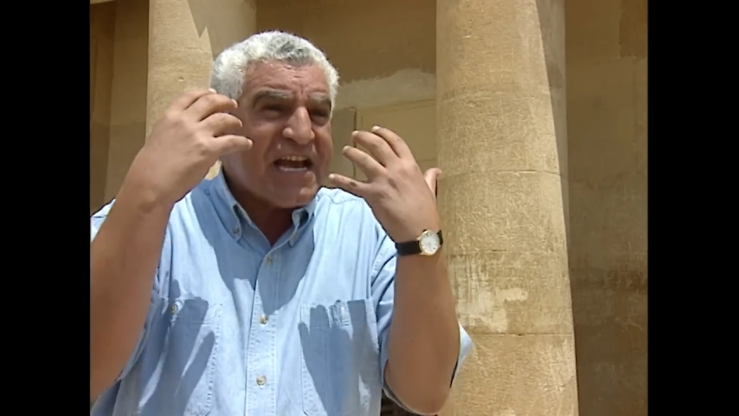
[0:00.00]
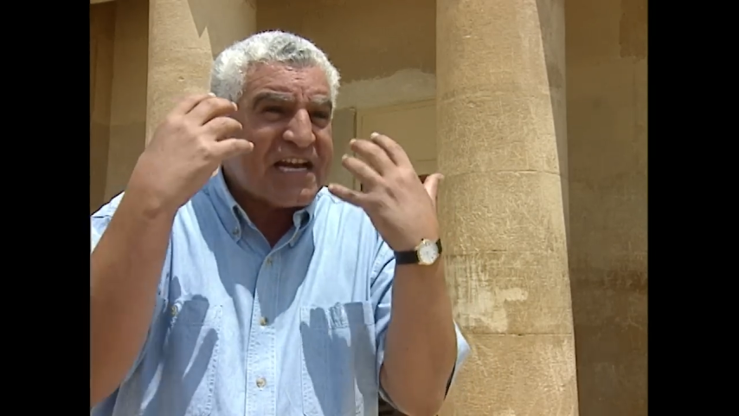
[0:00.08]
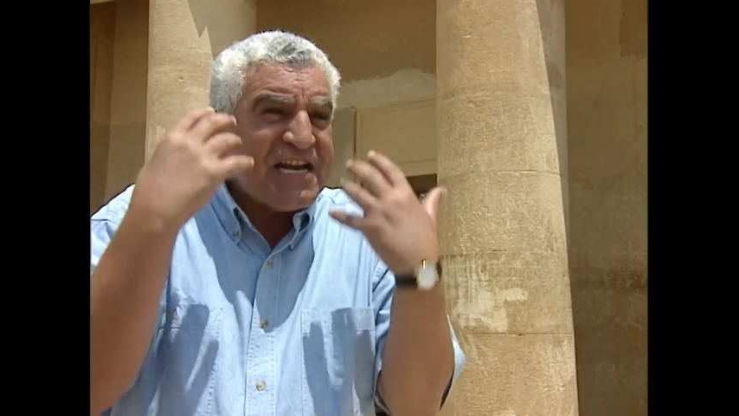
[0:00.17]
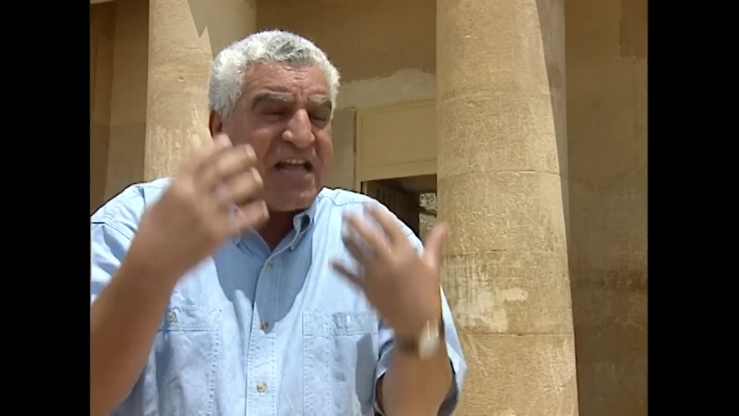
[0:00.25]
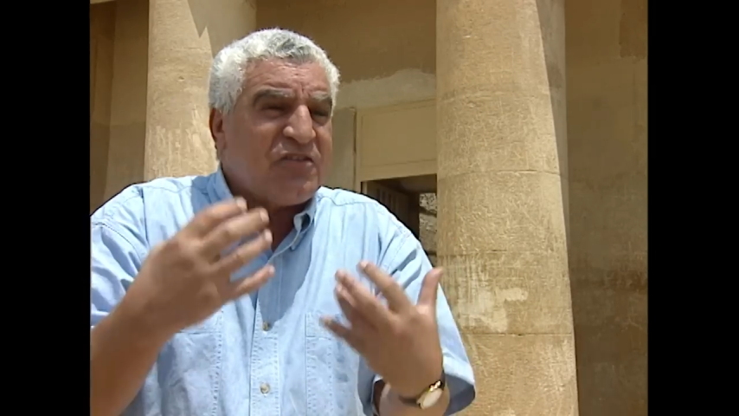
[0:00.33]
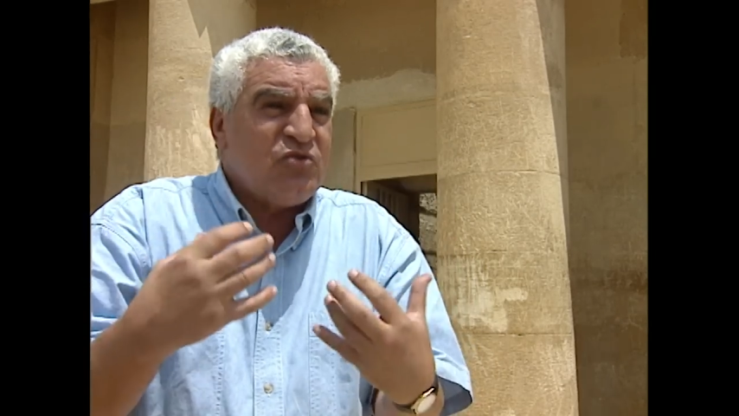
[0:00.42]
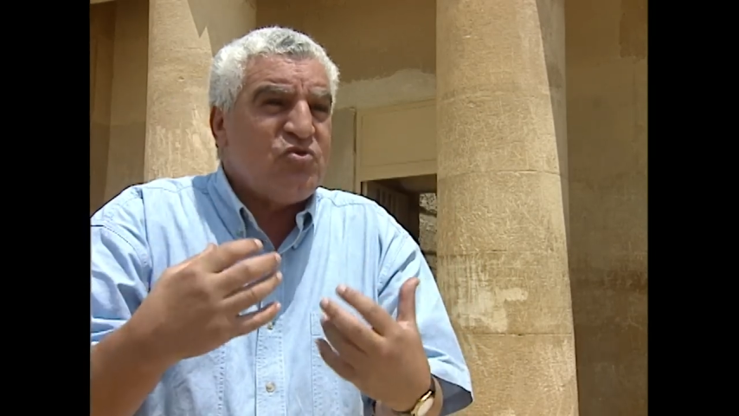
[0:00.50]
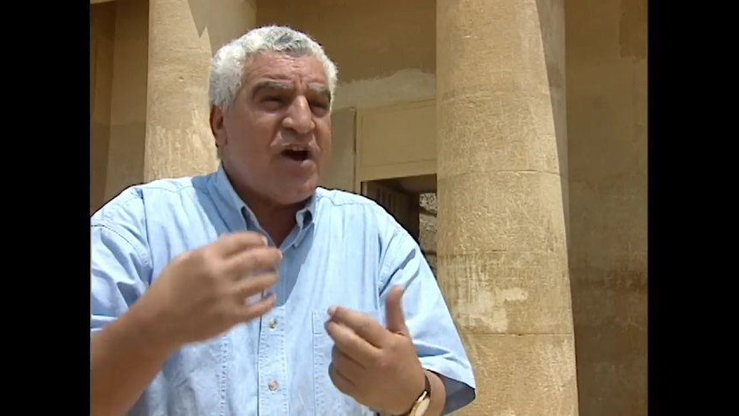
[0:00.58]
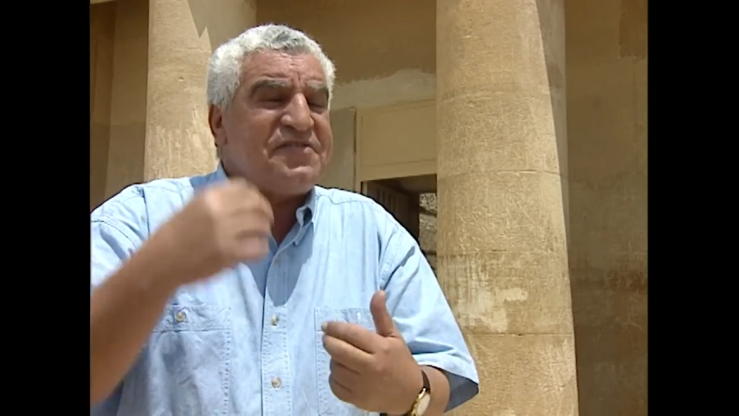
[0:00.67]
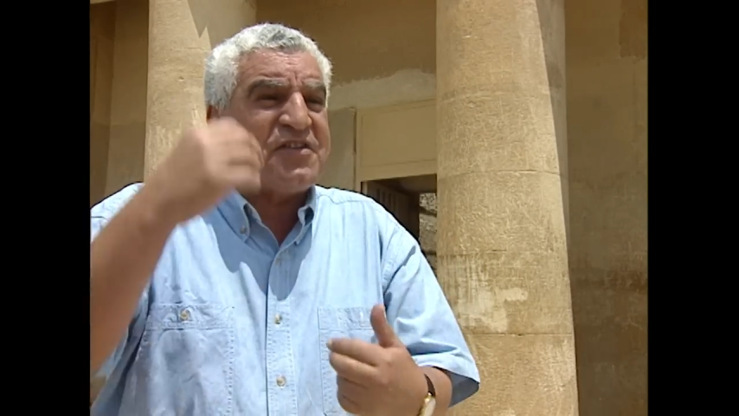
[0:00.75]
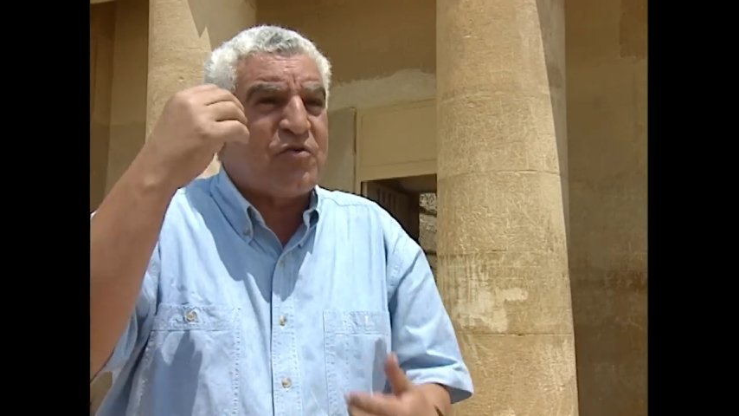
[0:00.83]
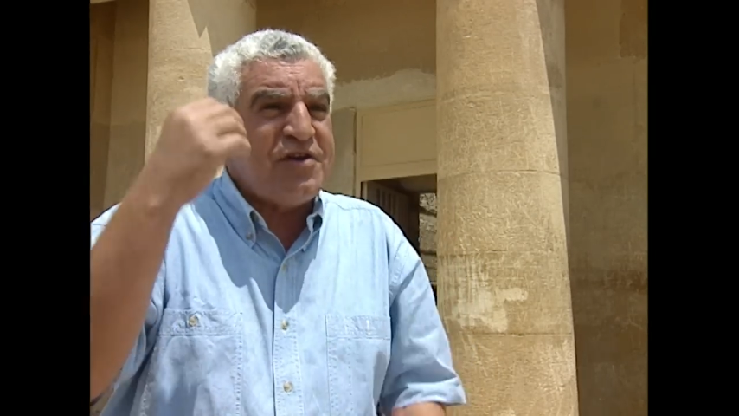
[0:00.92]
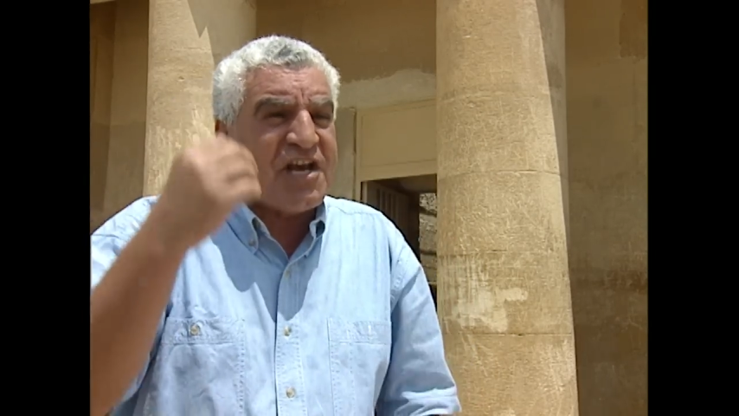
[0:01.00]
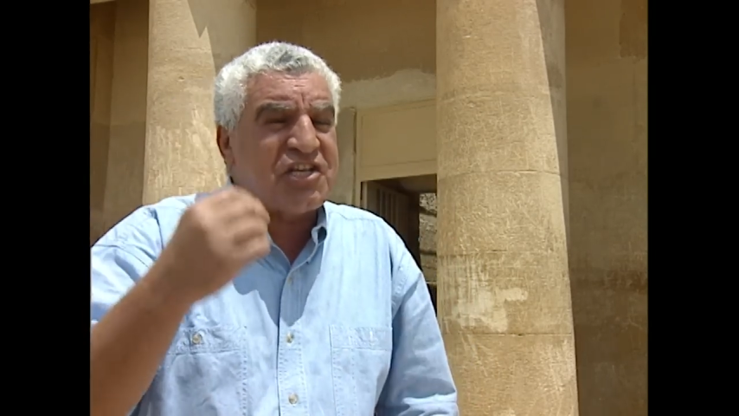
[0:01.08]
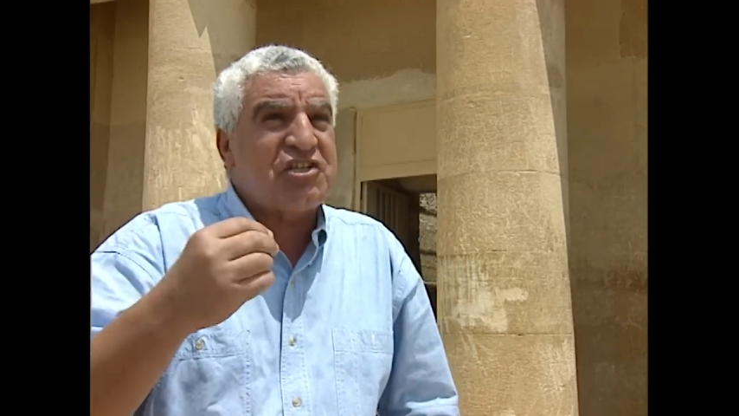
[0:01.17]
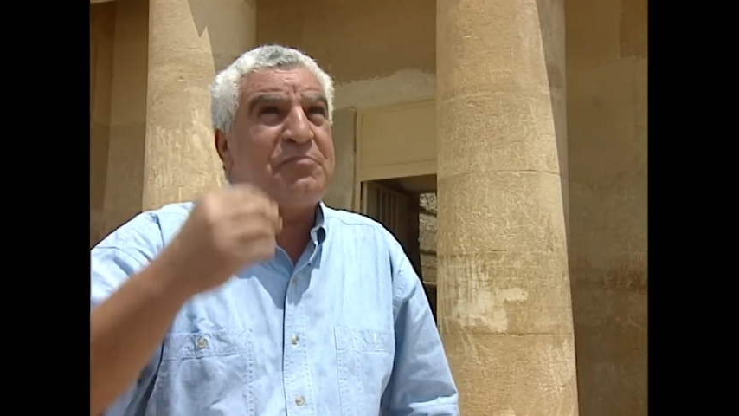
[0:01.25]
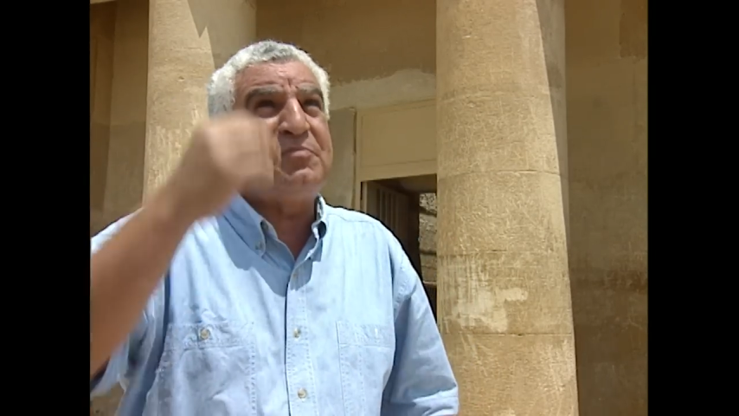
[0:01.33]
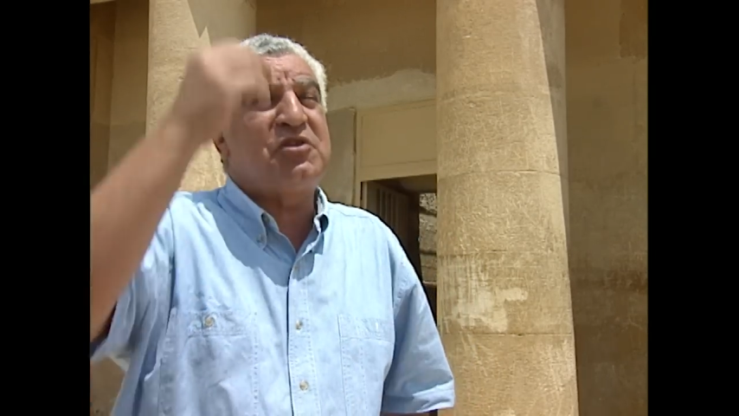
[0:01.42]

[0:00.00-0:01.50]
Akhenaten who had the connection